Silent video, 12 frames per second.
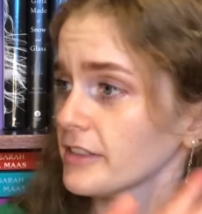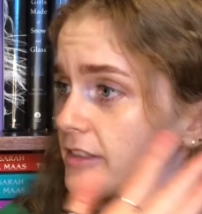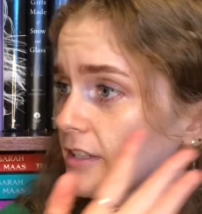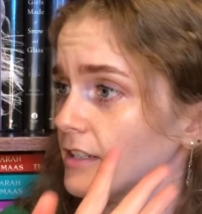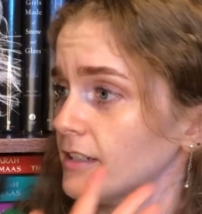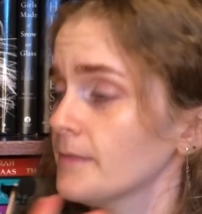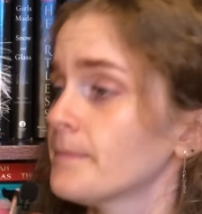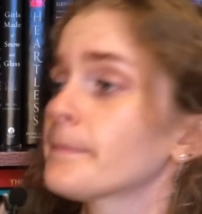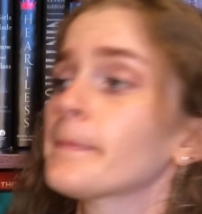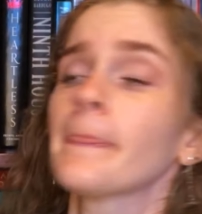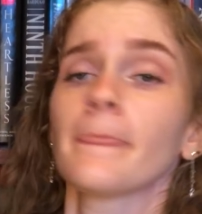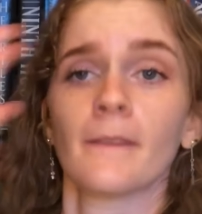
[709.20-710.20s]
the
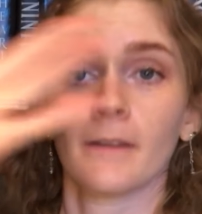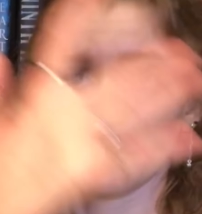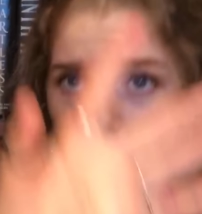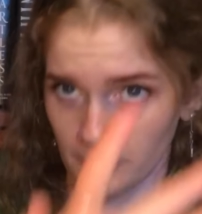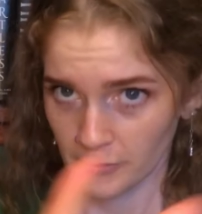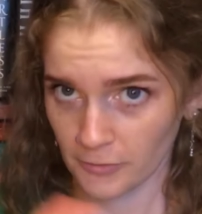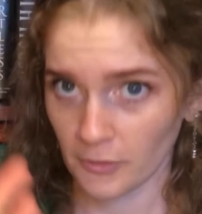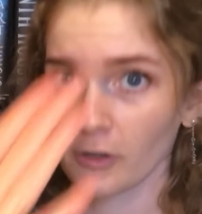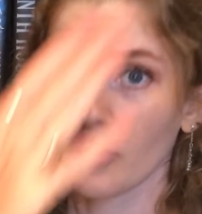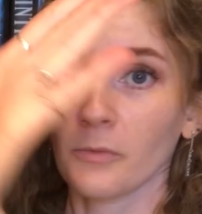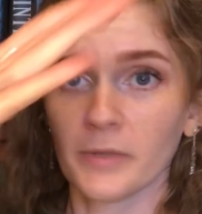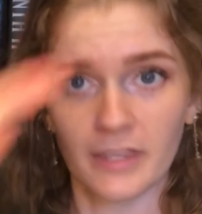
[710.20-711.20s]

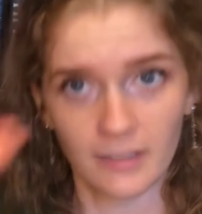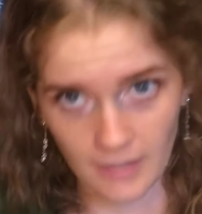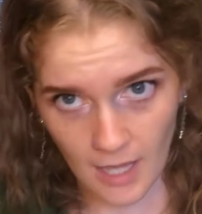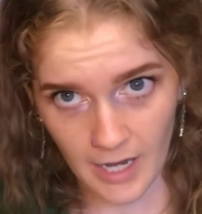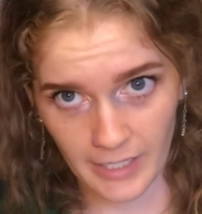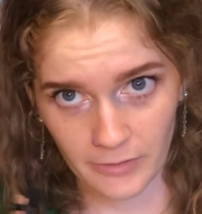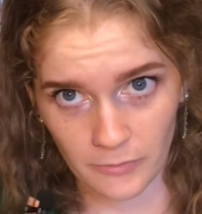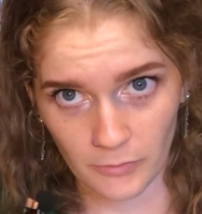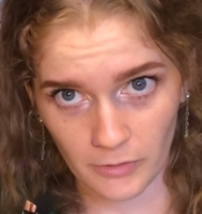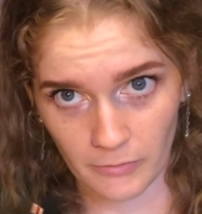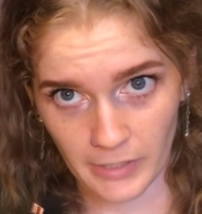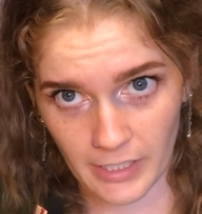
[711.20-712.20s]
circle with the line
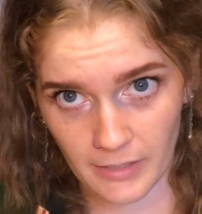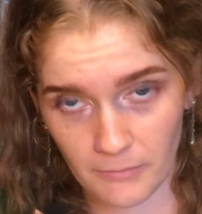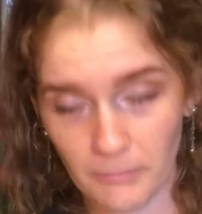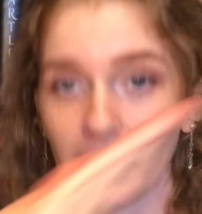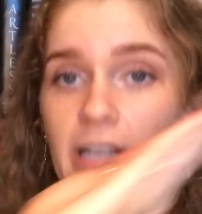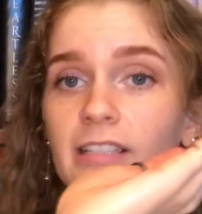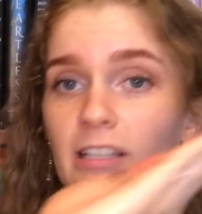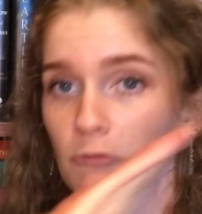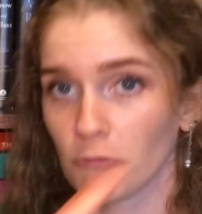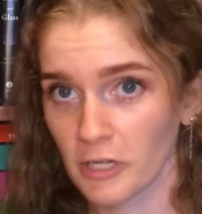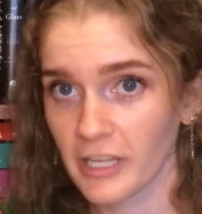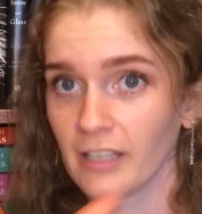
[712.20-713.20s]
through it because I
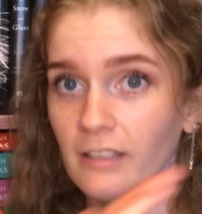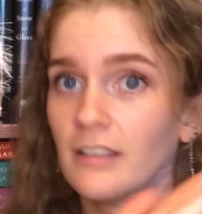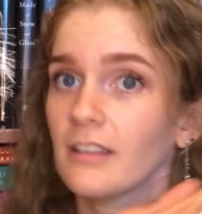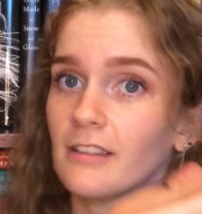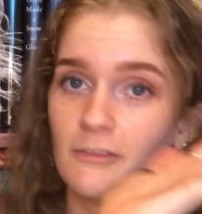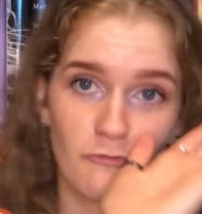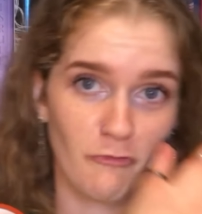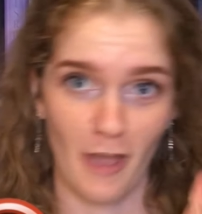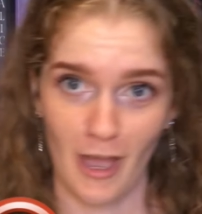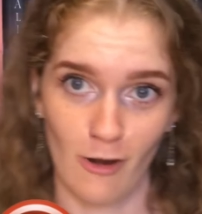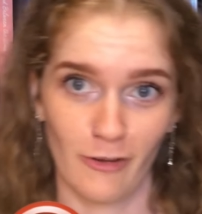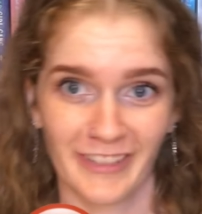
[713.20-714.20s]
freaking
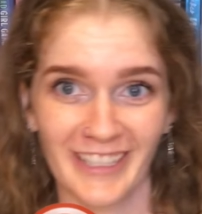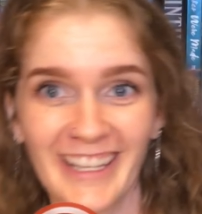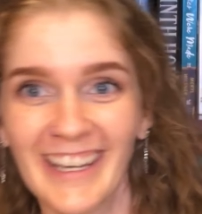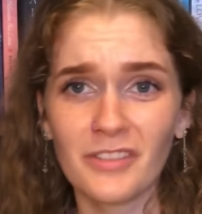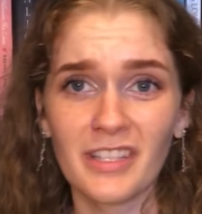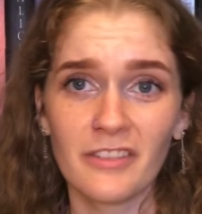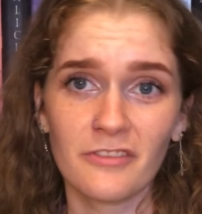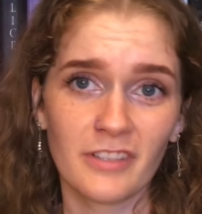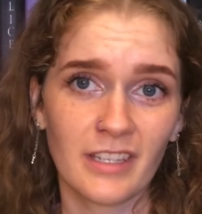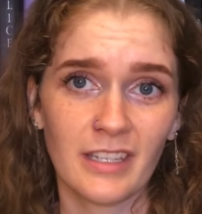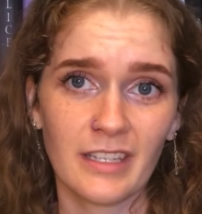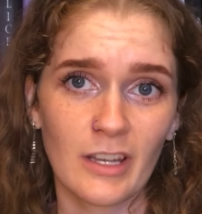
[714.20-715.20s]
failed. I don't think there's
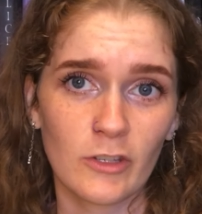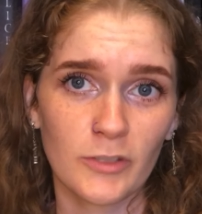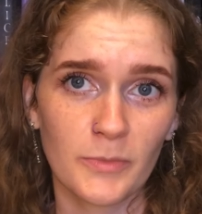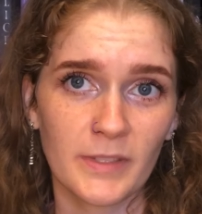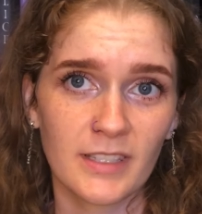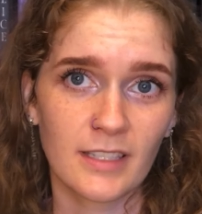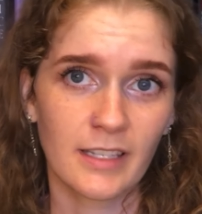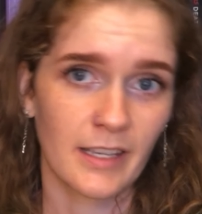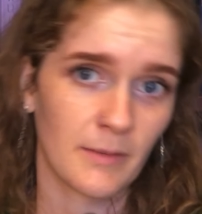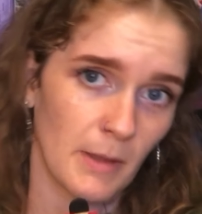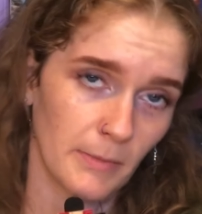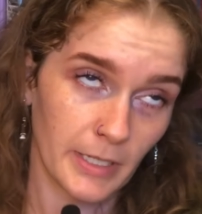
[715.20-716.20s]
any announcements today.
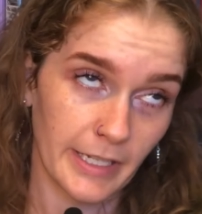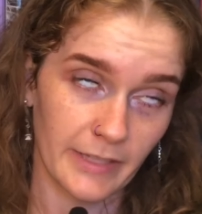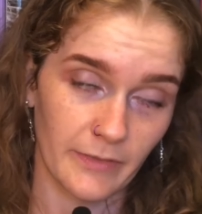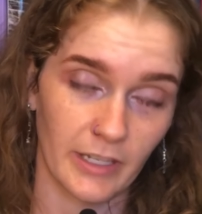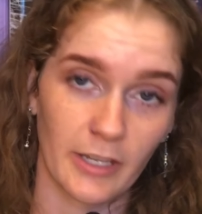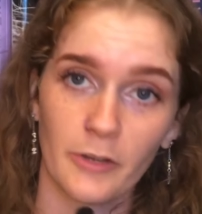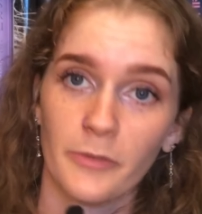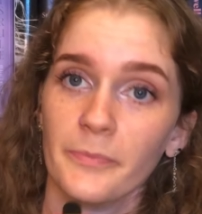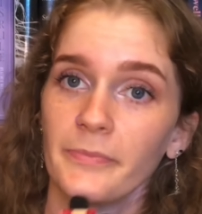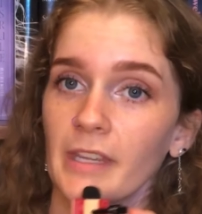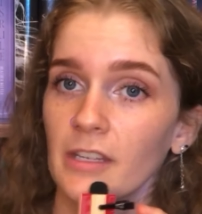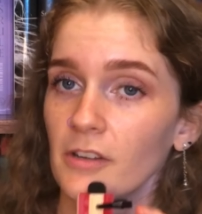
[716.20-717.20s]
Maybe next video.
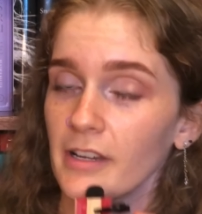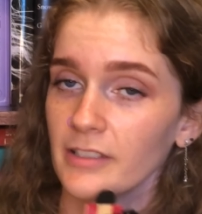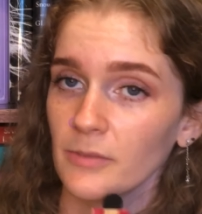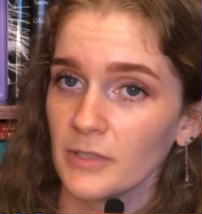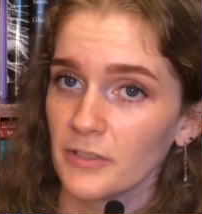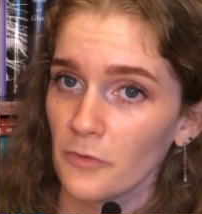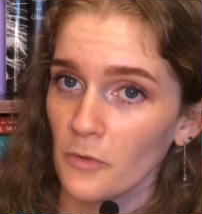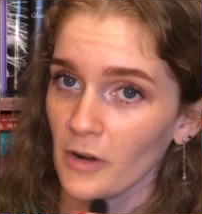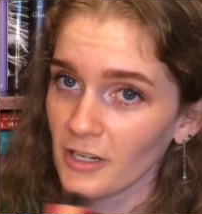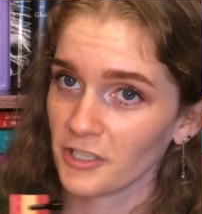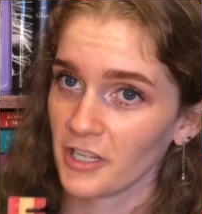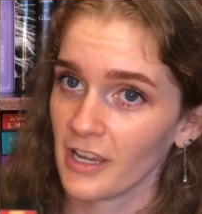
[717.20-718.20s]
Thank you guys so much for
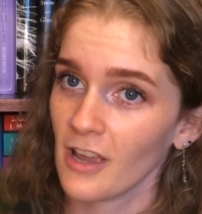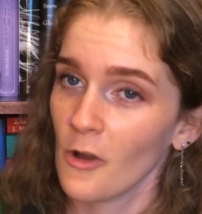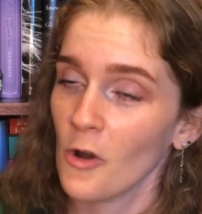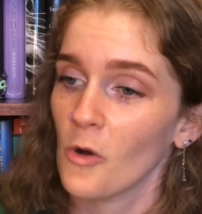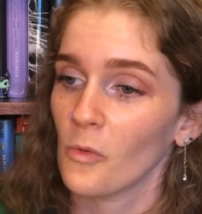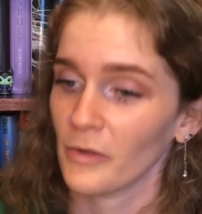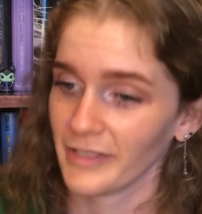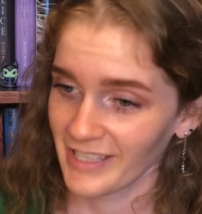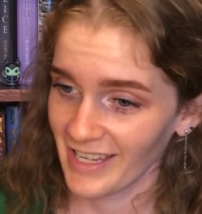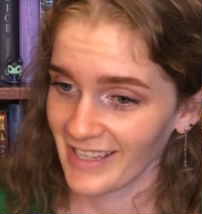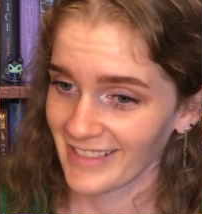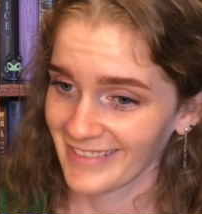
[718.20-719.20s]
watching. Once
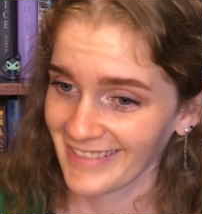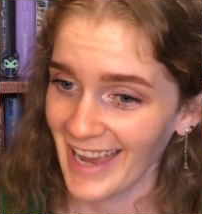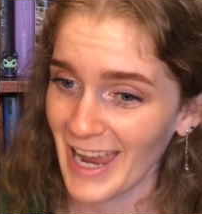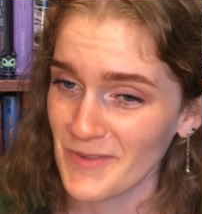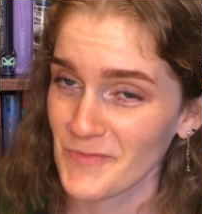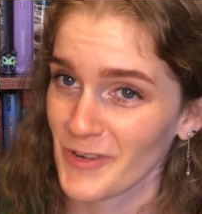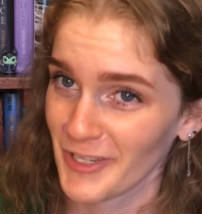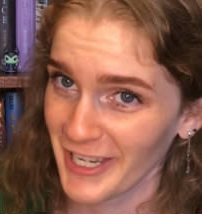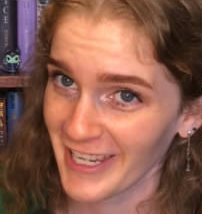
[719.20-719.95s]
again, I appreciate